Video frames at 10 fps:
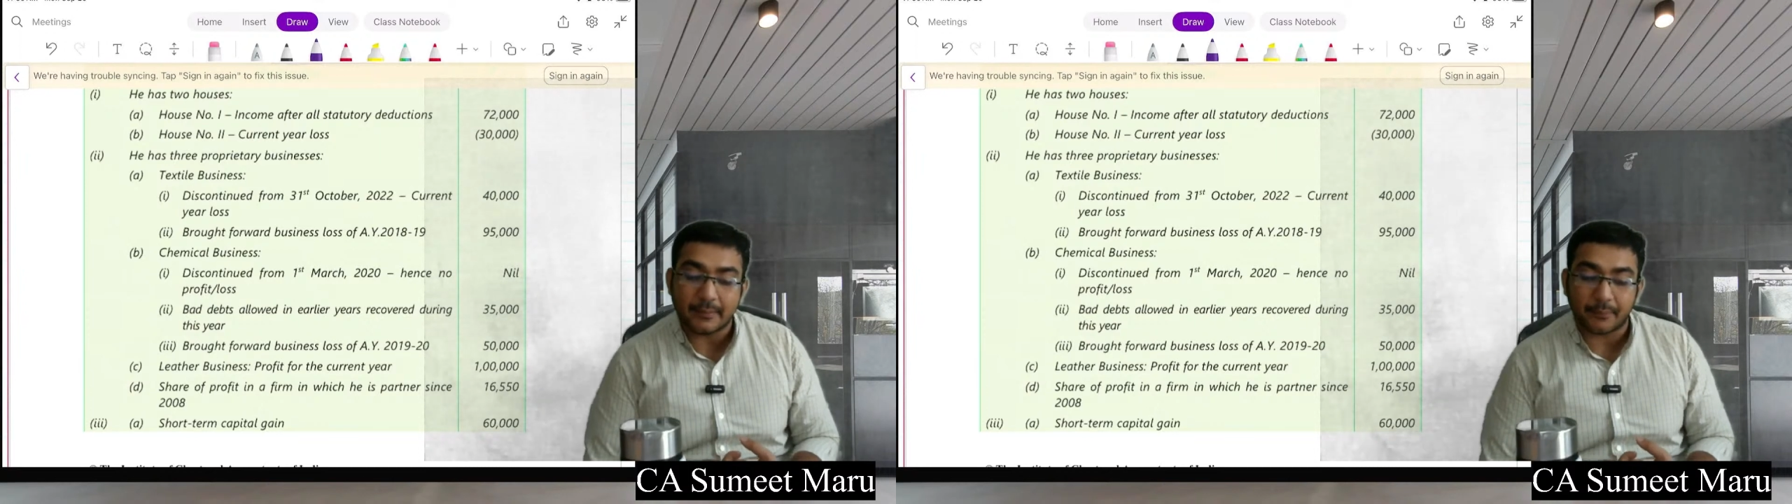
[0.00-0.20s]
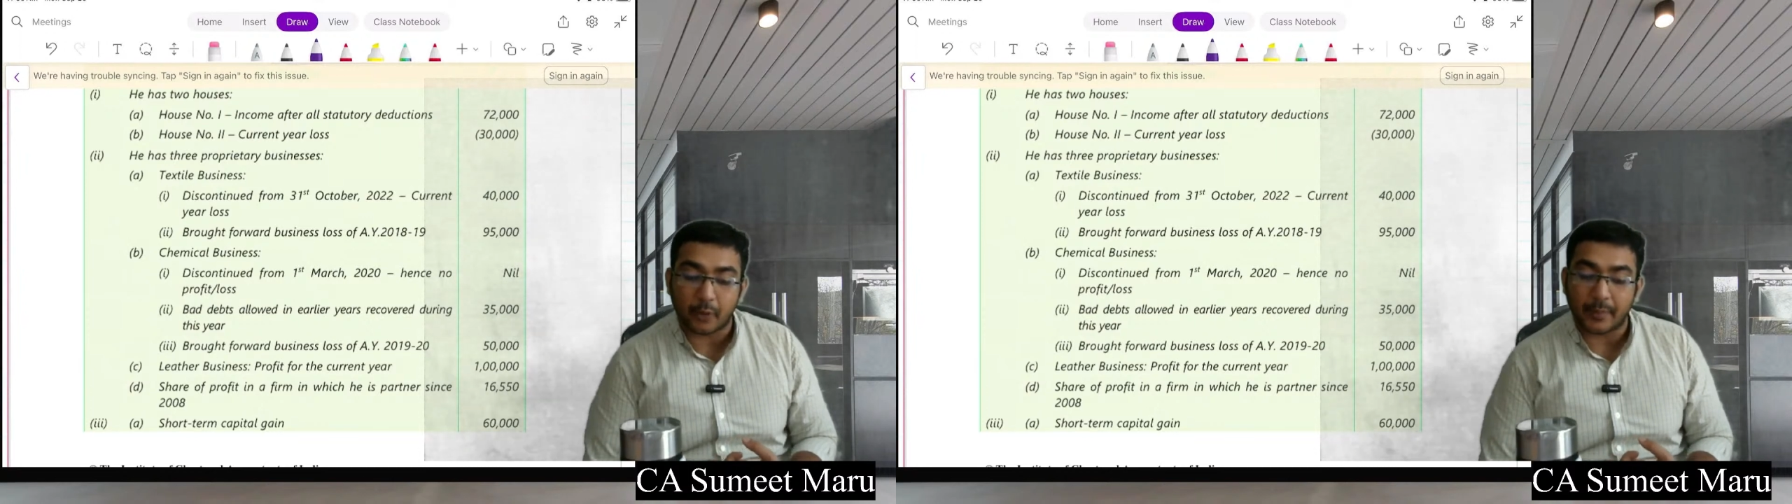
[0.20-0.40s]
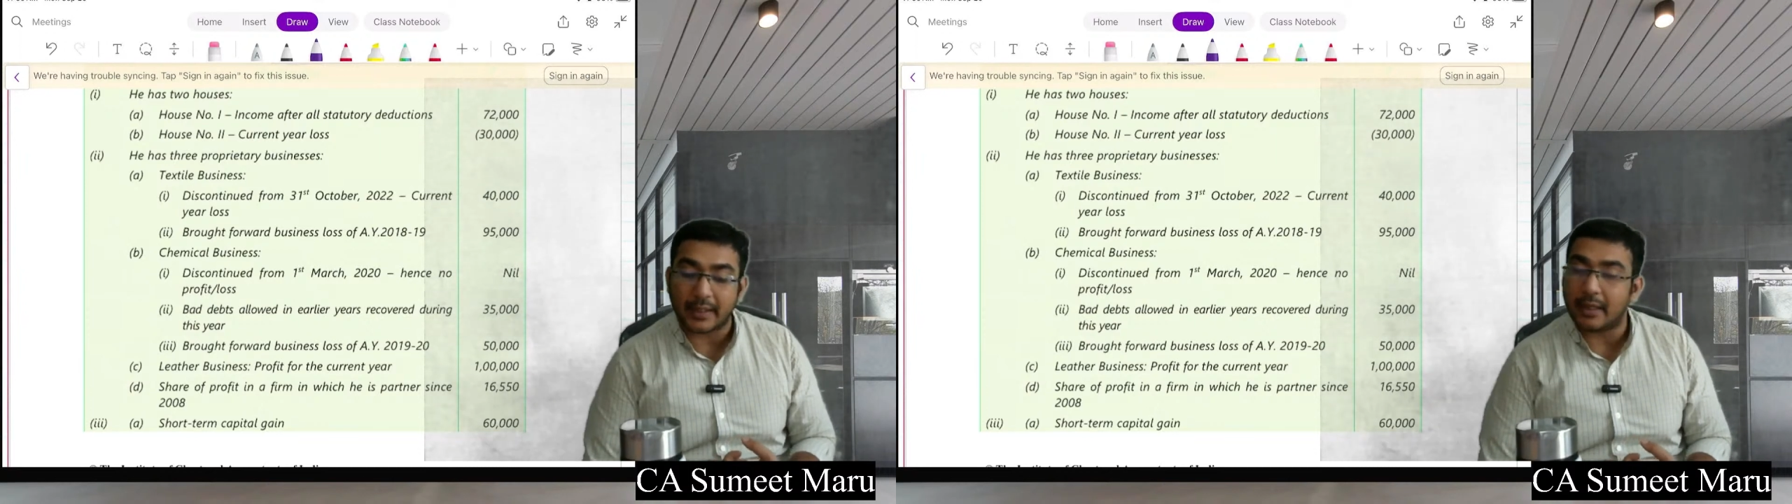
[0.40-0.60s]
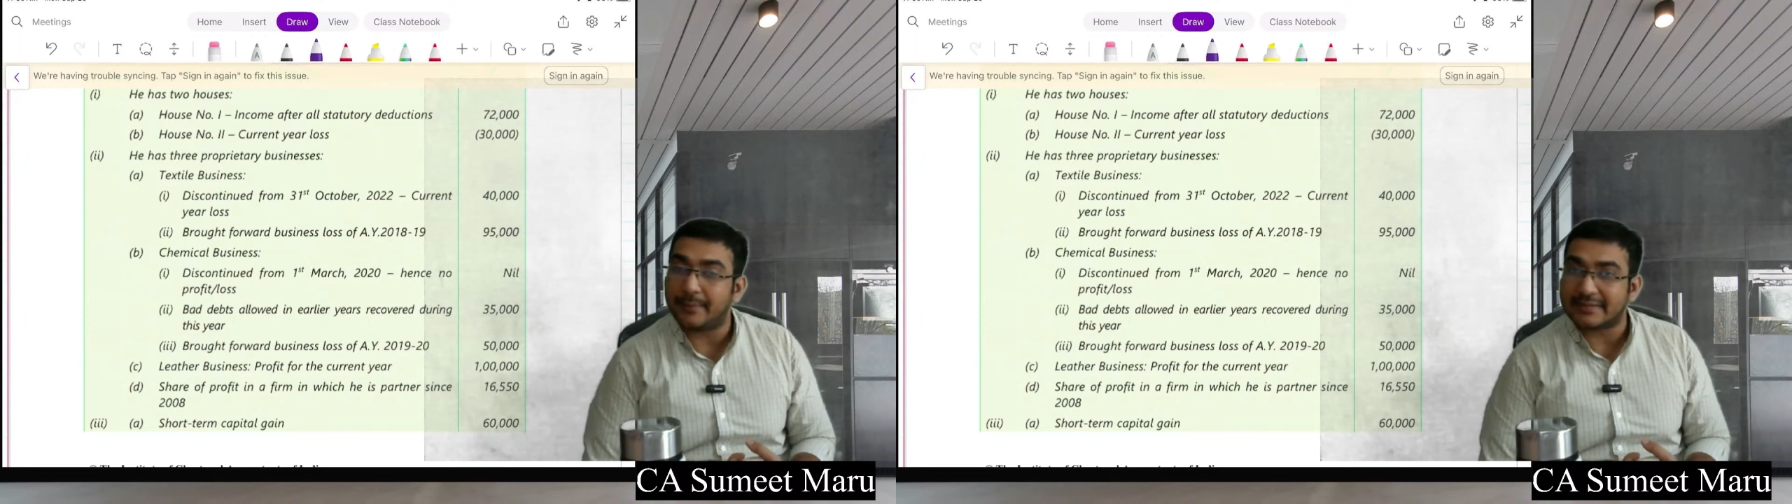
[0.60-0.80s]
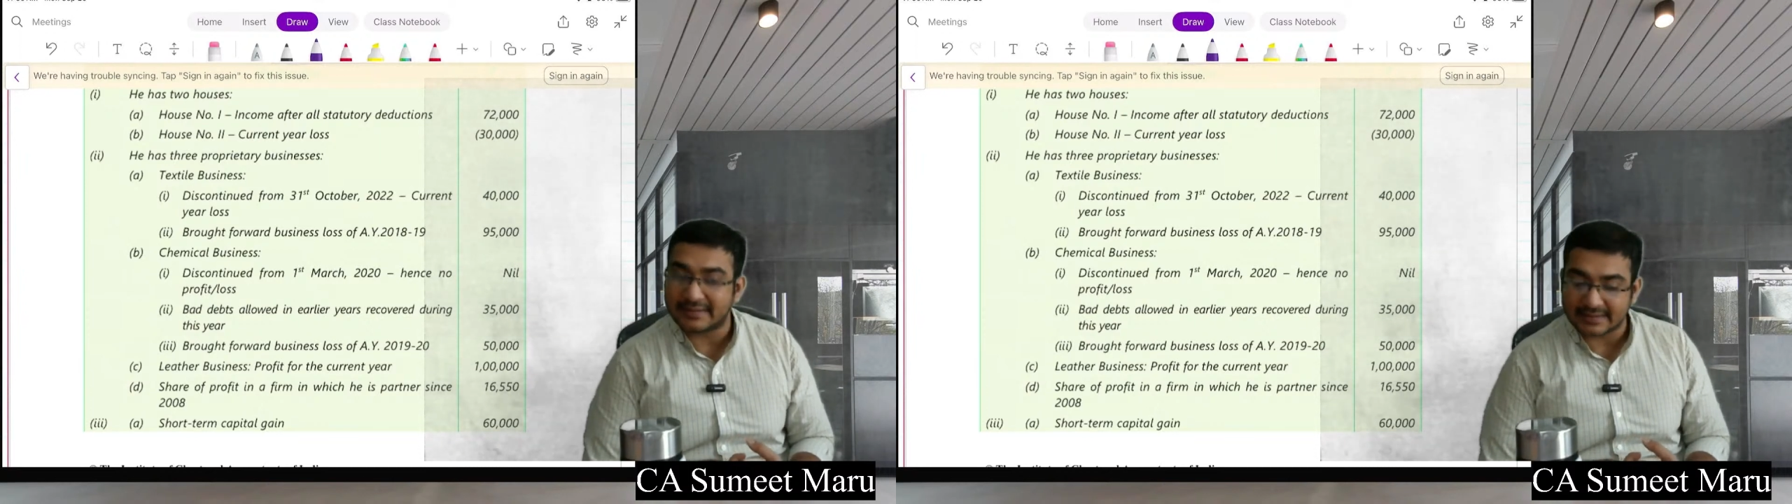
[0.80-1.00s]
proprietary
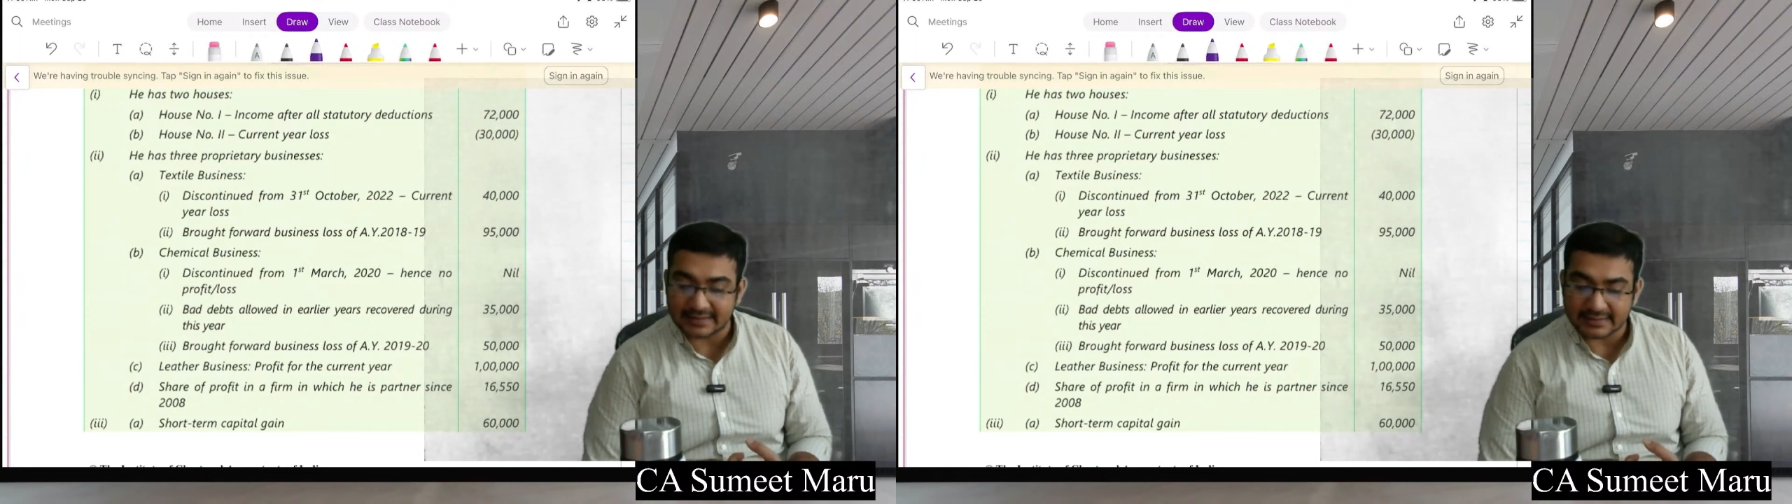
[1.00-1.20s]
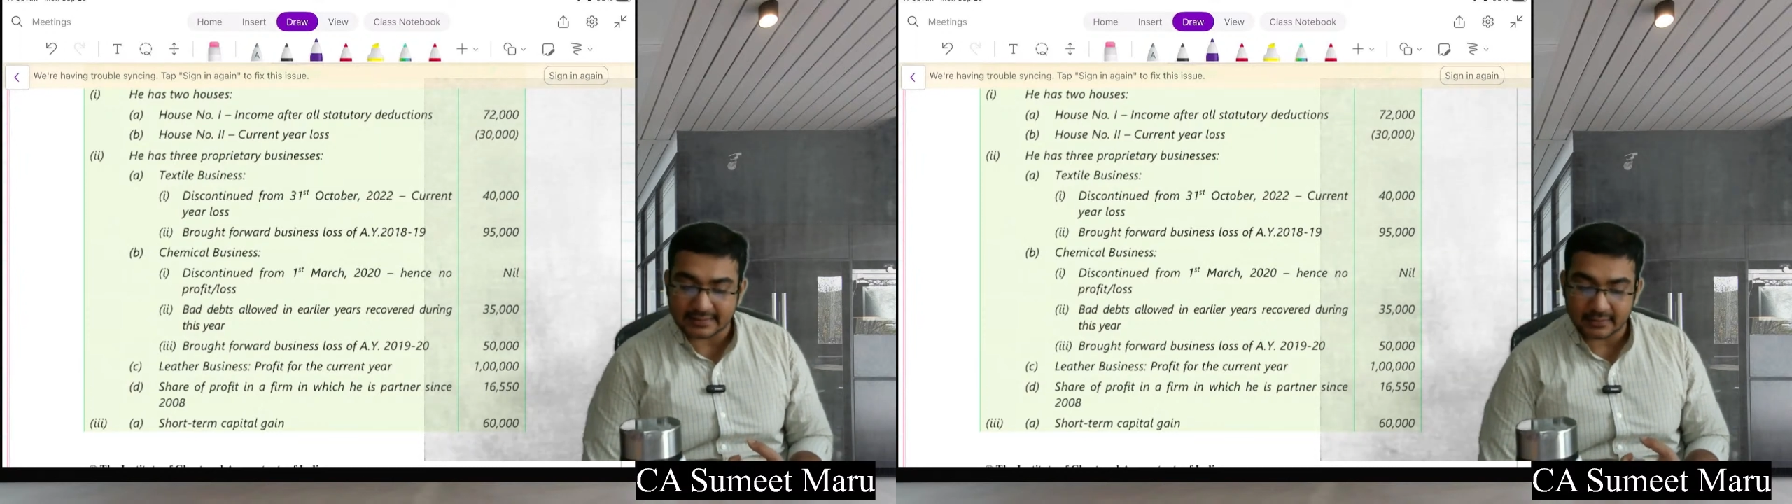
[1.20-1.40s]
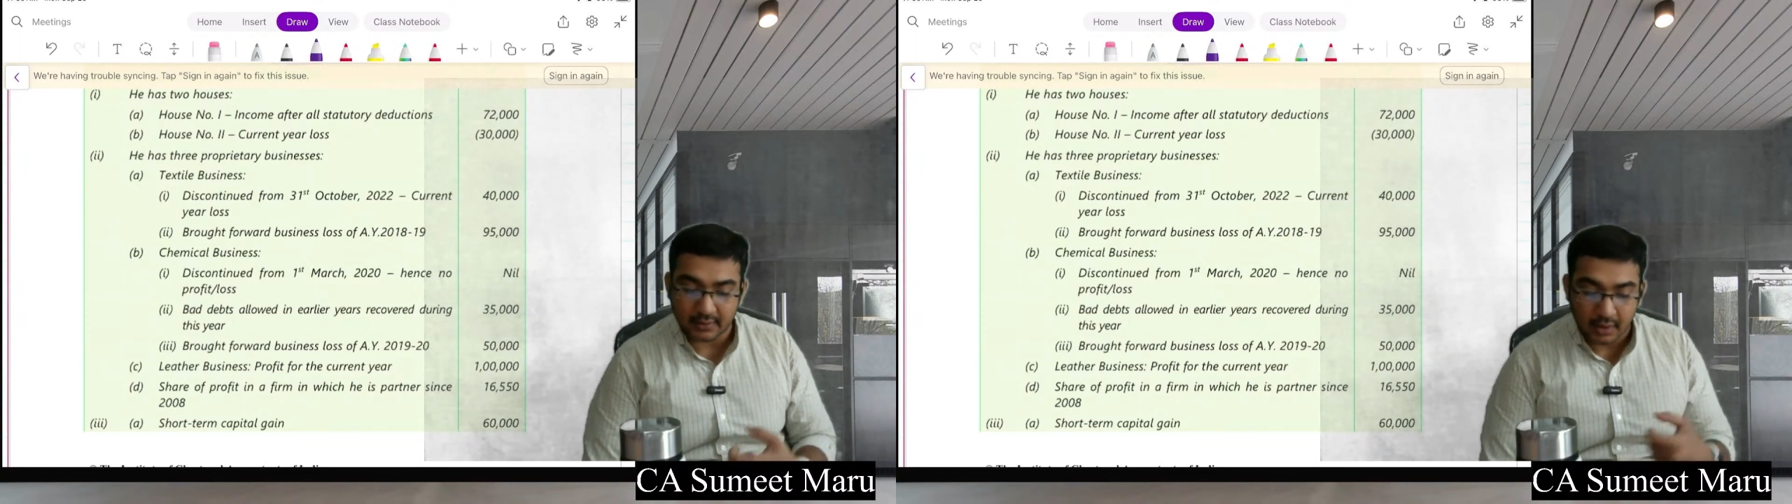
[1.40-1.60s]
businesses.